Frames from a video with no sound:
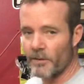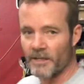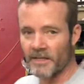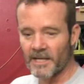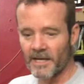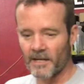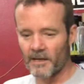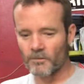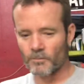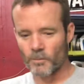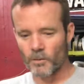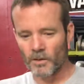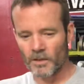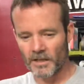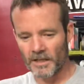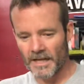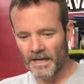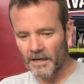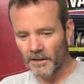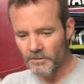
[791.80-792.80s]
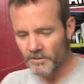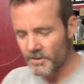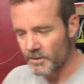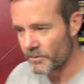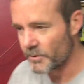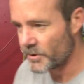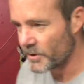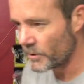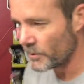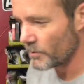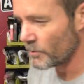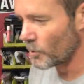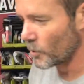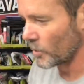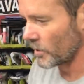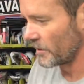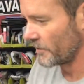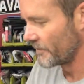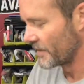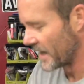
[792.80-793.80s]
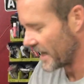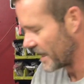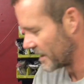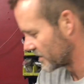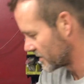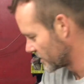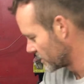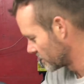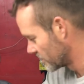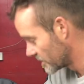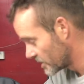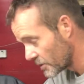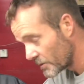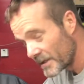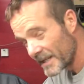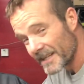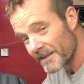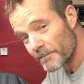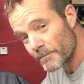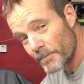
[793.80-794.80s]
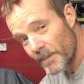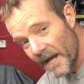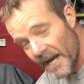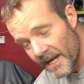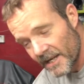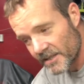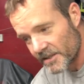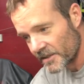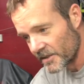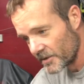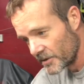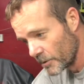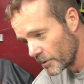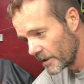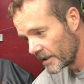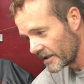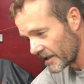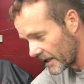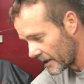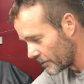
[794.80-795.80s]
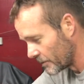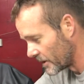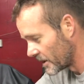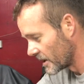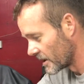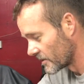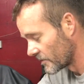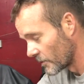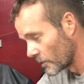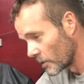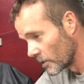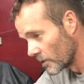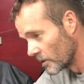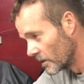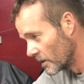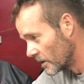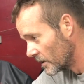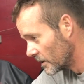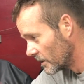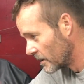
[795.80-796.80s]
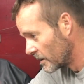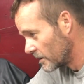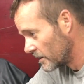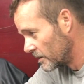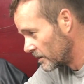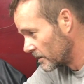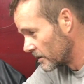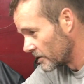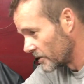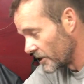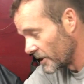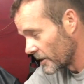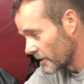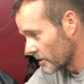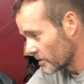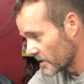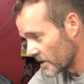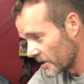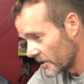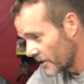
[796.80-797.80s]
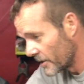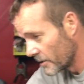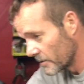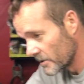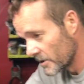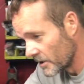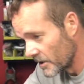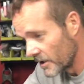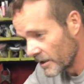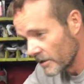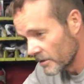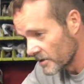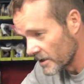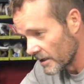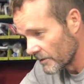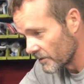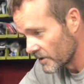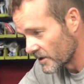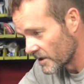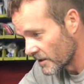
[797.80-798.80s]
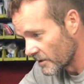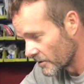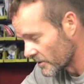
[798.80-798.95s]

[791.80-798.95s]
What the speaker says: down, we're allowed to do more of that, to get back to doing that, because for years and years and years, every single